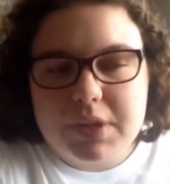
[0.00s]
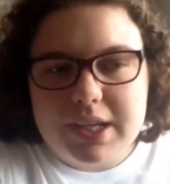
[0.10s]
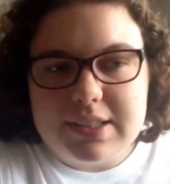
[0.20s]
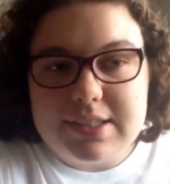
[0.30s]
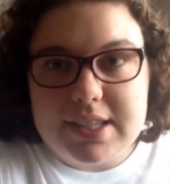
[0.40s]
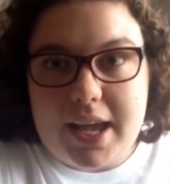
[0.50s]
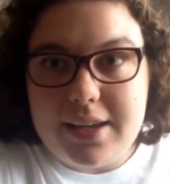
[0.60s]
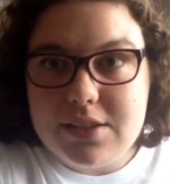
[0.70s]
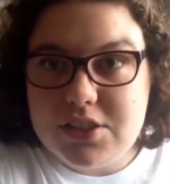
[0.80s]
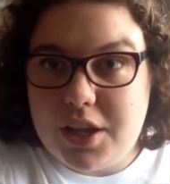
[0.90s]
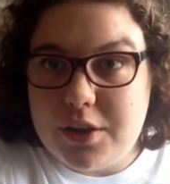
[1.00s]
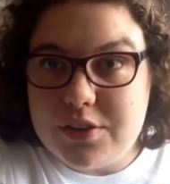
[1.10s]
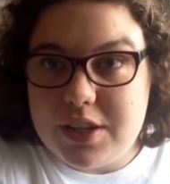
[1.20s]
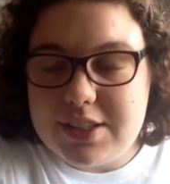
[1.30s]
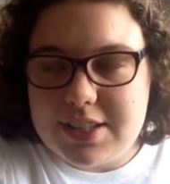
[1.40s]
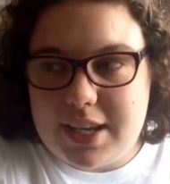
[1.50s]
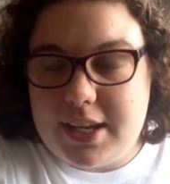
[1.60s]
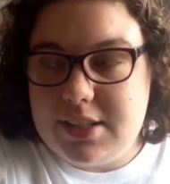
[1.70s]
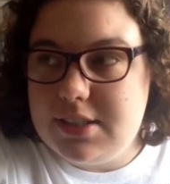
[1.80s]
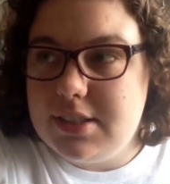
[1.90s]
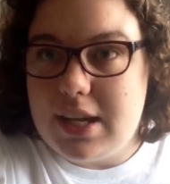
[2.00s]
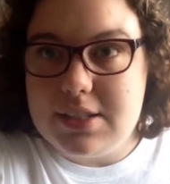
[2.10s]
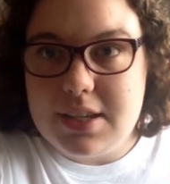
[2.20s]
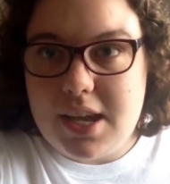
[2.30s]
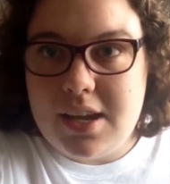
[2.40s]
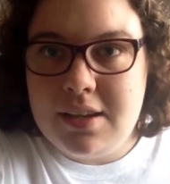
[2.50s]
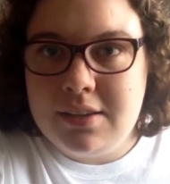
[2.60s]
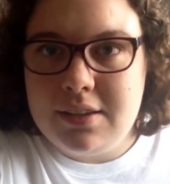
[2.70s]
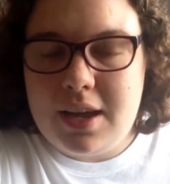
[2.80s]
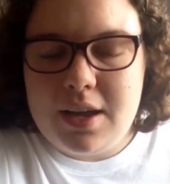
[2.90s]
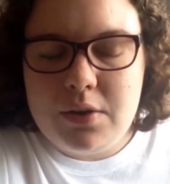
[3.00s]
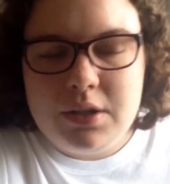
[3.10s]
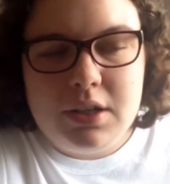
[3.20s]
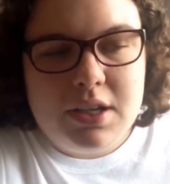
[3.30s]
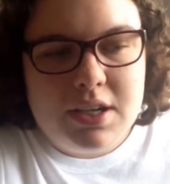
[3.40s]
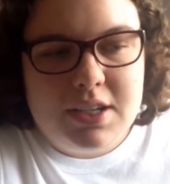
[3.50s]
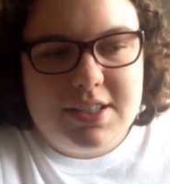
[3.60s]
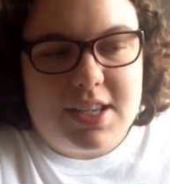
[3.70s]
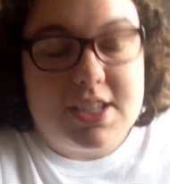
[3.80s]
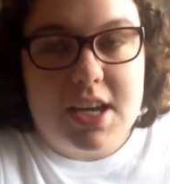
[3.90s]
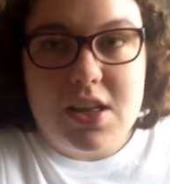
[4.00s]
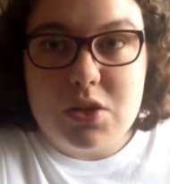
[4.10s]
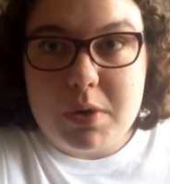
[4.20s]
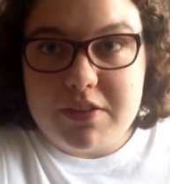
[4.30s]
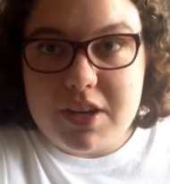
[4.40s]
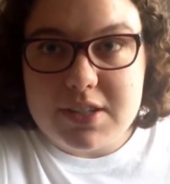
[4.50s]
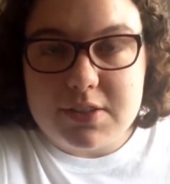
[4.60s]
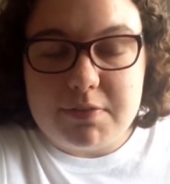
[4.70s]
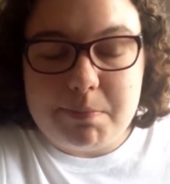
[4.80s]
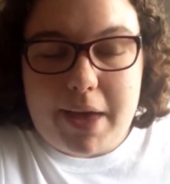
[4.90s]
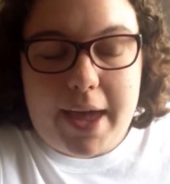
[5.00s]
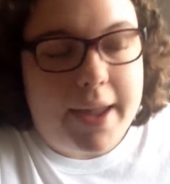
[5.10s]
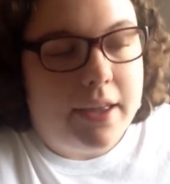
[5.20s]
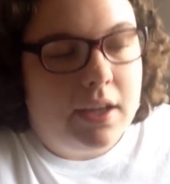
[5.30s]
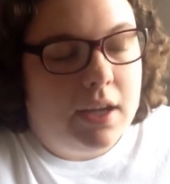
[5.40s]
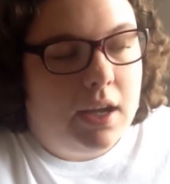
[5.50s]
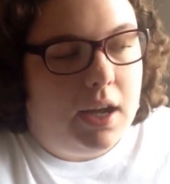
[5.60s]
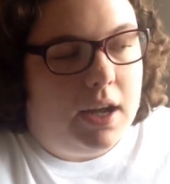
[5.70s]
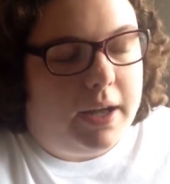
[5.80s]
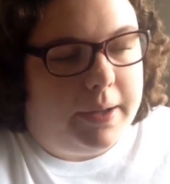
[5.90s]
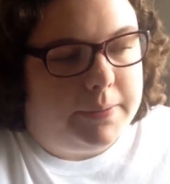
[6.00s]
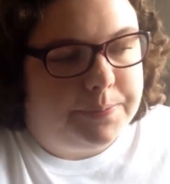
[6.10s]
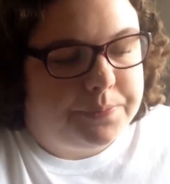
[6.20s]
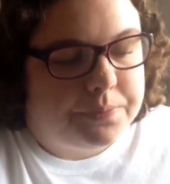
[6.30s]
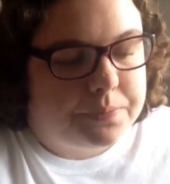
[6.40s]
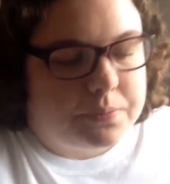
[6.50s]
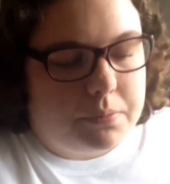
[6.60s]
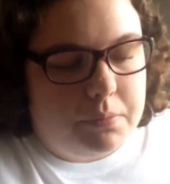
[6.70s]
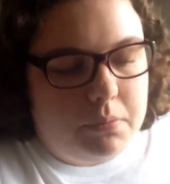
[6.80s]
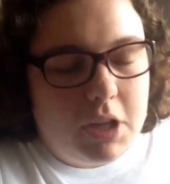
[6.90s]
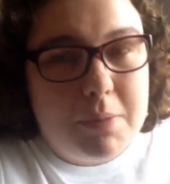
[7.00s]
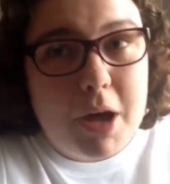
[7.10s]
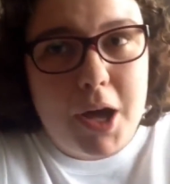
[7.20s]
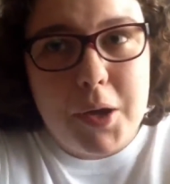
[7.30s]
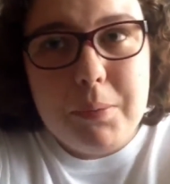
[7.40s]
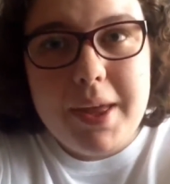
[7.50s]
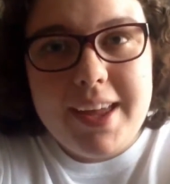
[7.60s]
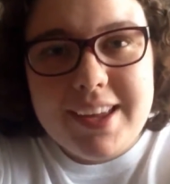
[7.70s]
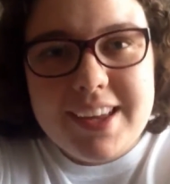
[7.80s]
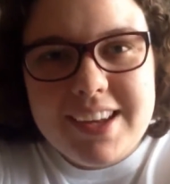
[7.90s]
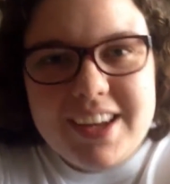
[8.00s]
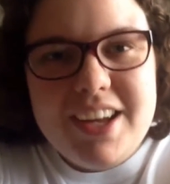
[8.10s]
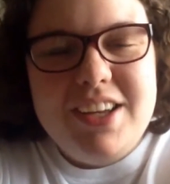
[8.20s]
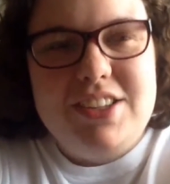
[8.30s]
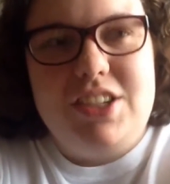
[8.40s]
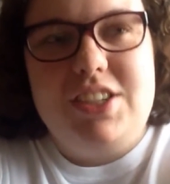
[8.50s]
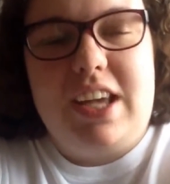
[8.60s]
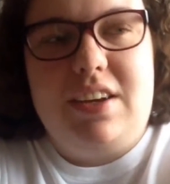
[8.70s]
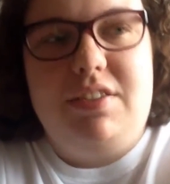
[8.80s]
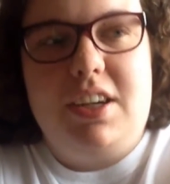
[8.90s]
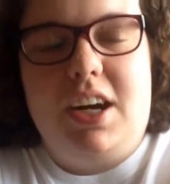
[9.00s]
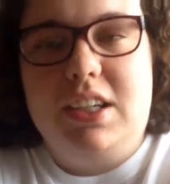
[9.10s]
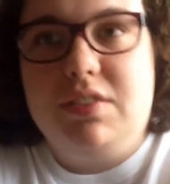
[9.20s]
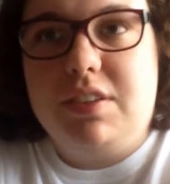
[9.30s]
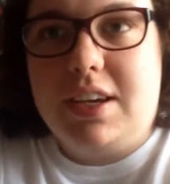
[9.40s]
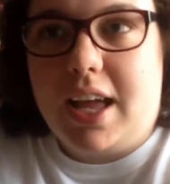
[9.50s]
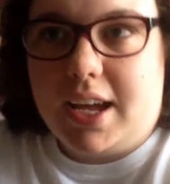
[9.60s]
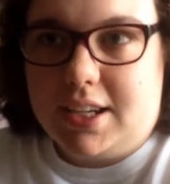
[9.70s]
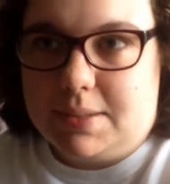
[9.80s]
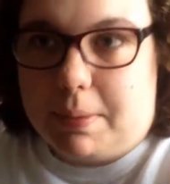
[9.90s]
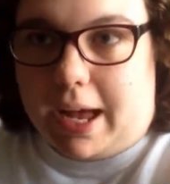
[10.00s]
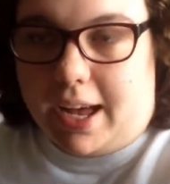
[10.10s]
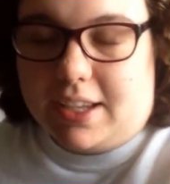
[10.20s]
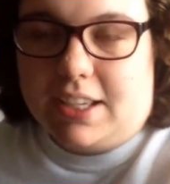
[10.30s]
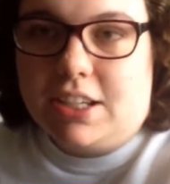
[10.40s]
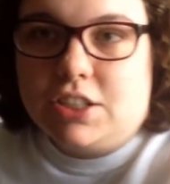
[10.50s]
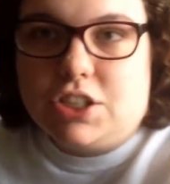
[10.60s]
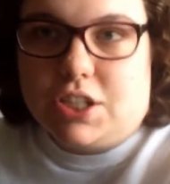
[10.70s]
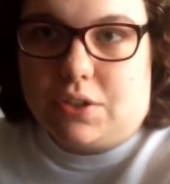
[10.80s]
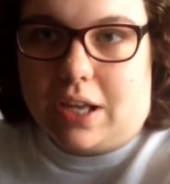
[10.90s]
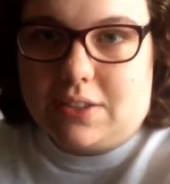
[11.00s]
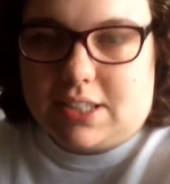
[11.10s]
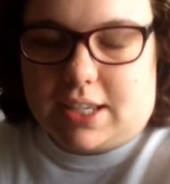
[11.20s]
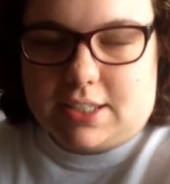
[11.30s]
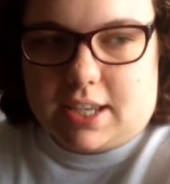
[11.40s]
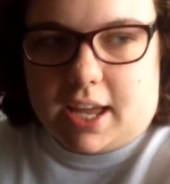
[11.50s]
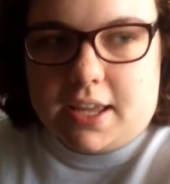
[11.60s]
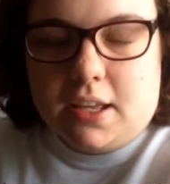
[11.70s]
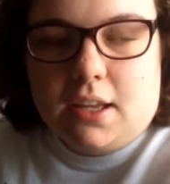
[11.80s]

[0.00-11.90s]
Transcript: instead. So it's Saturday now, Saturday the 21st of May. I'm hoping to just have a kind of laid back, chilled out Saturday,